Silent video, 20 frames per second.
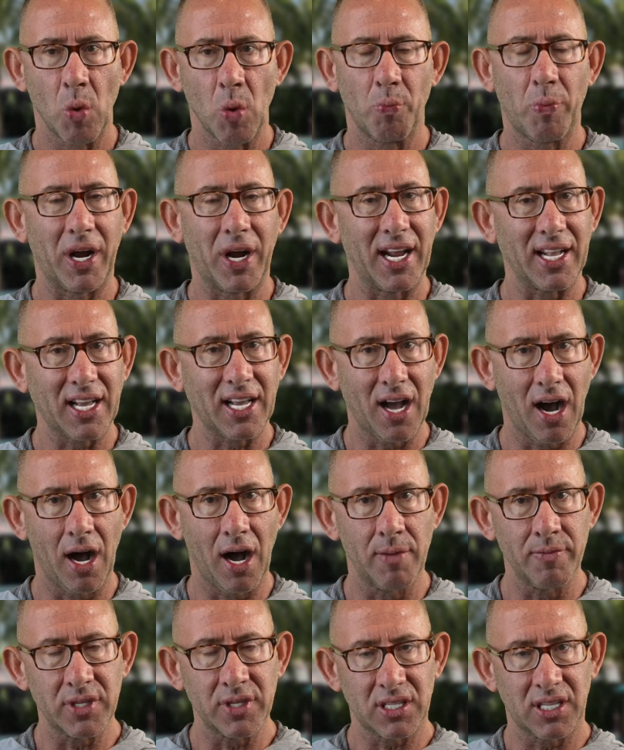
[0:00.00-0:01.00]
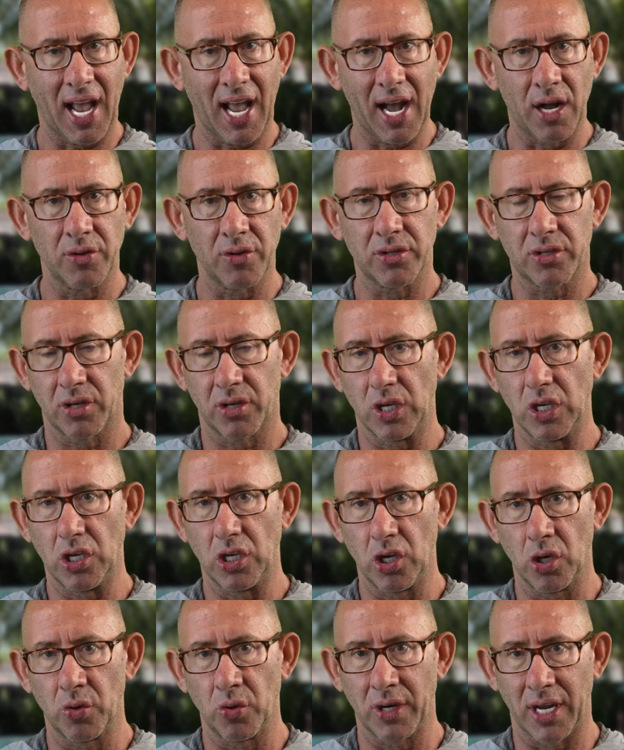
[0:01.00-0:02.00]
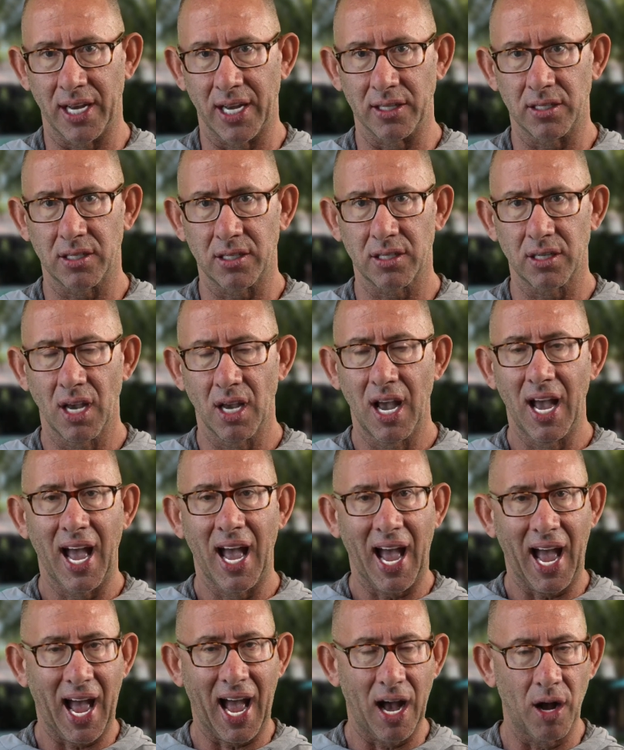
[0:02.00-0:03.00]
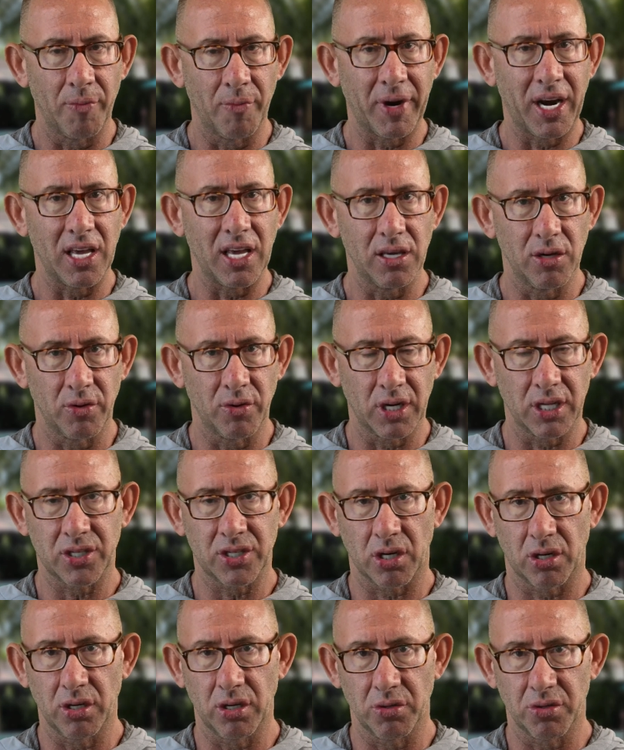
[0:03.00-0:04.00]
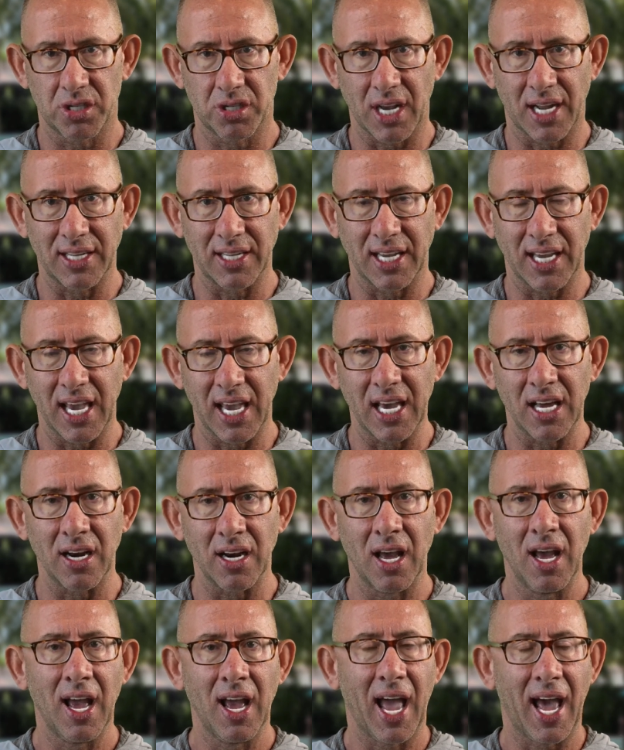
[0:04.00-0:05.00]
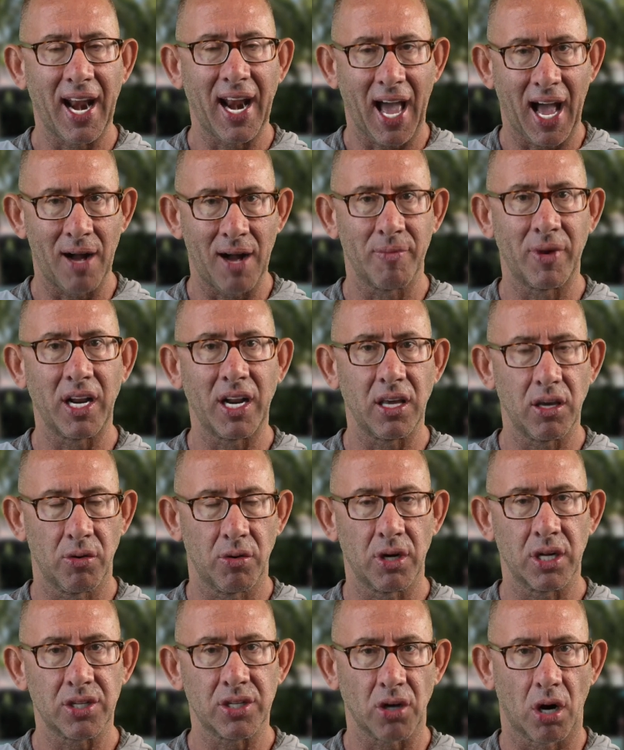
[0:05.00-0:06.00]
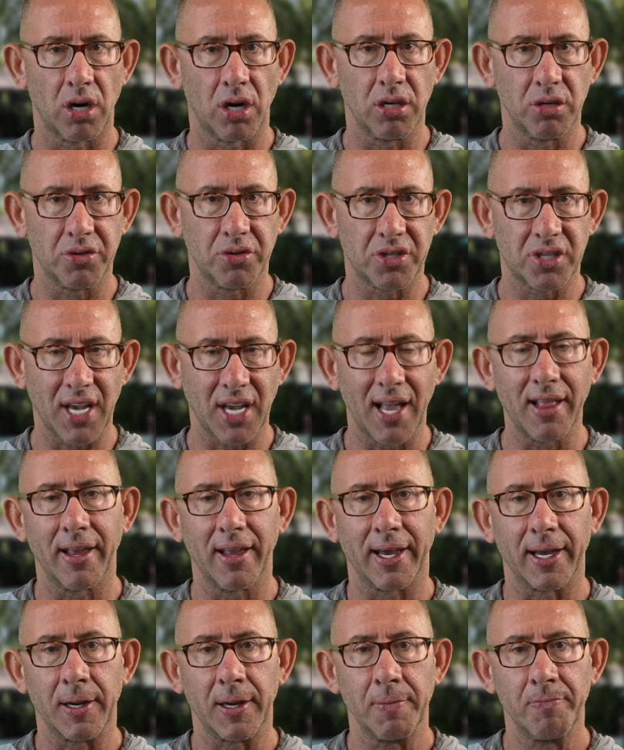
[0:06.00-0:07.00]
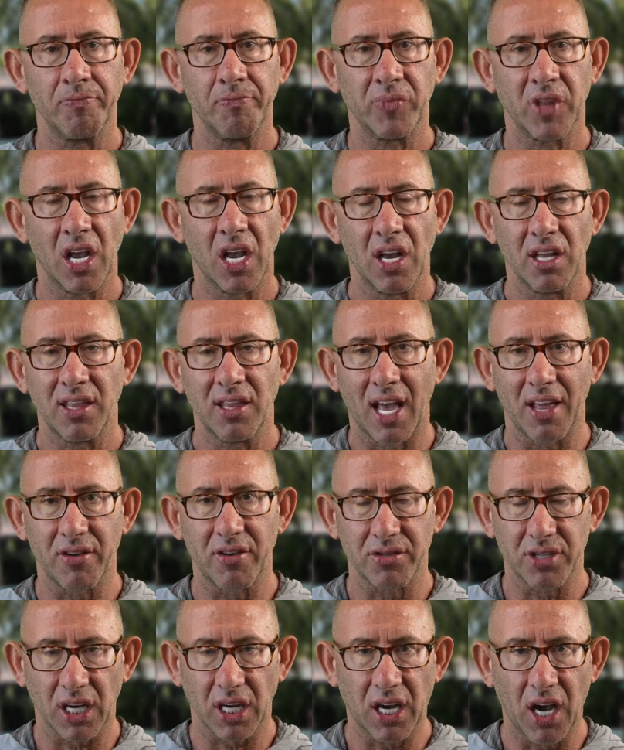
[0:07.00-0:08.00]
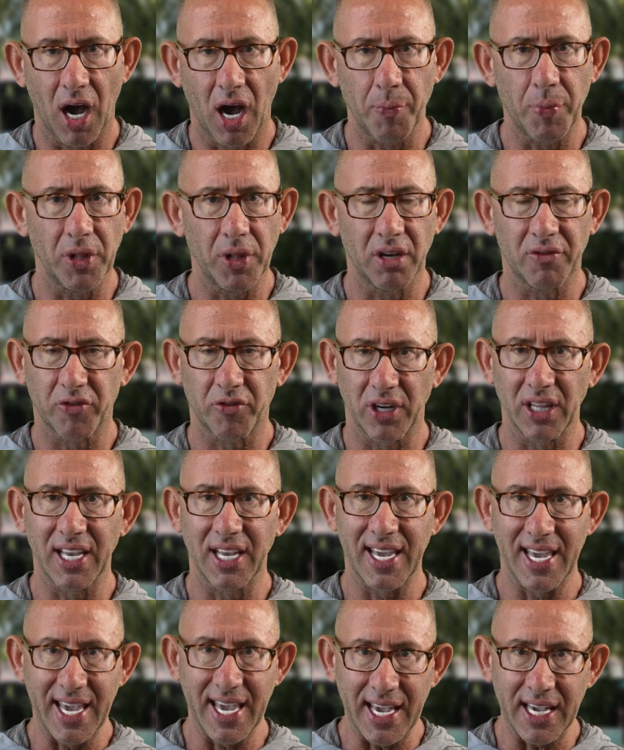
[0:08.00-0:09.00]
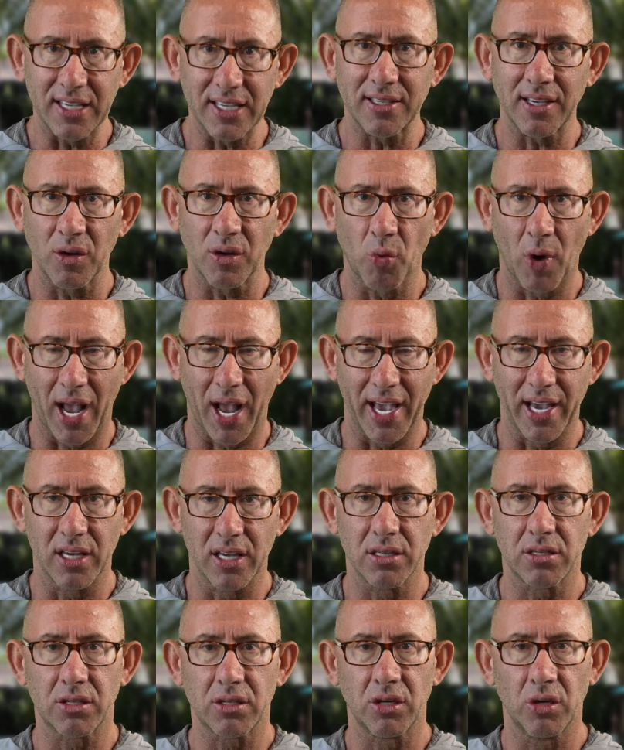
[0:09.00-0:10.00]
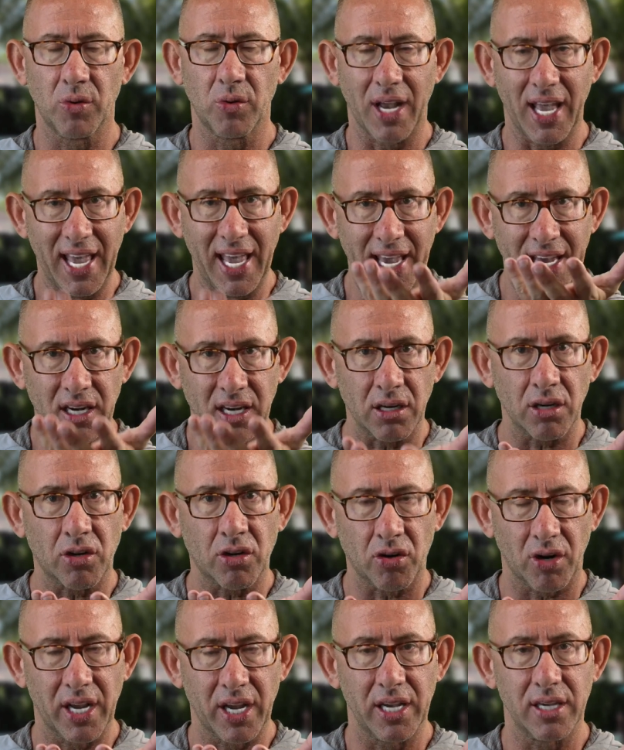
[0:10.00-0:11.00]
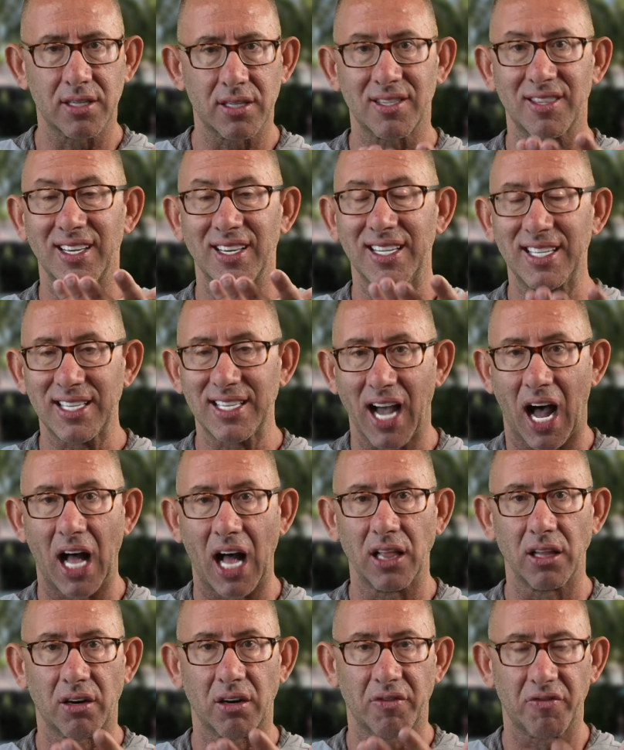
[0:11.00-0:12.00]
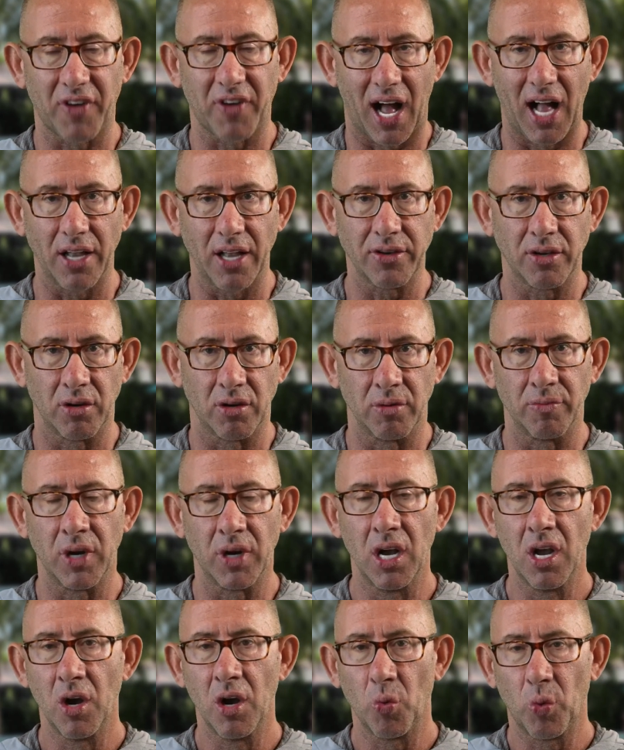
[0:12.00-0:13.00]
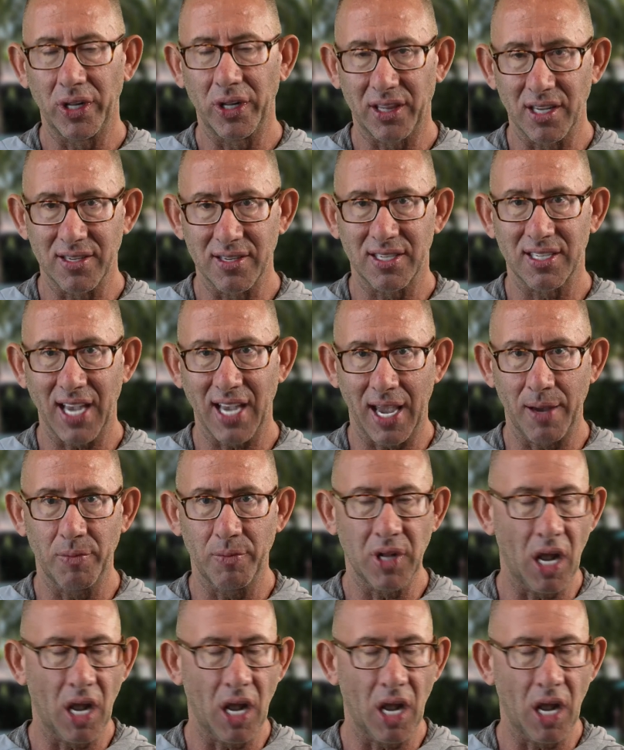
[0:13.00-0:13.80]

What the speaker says: But it comes down to units. How many units are you sending in and how many units are you selling? Now, there's a couple of really easy ways to increase the dollar volume with the same